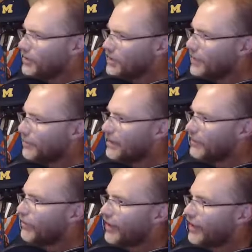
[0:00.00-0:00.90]
about the
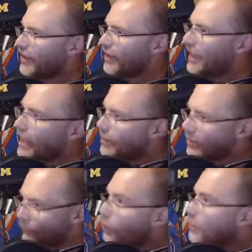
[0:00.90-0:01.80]
fucking Empire at
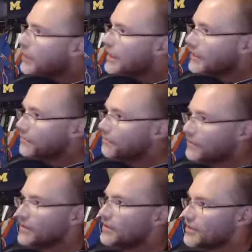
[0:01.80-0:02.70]
40.
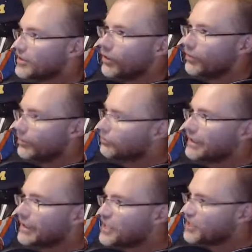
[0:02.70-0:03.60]
So
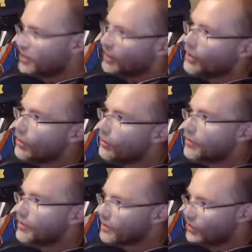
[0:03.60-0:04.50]
really slow
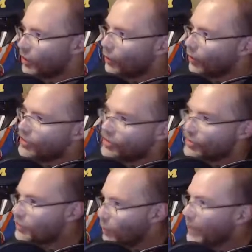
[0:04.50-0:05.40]
Star Wars
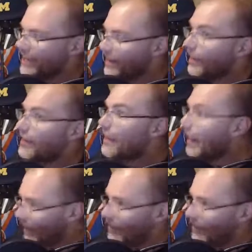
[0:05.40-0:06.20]
news week again.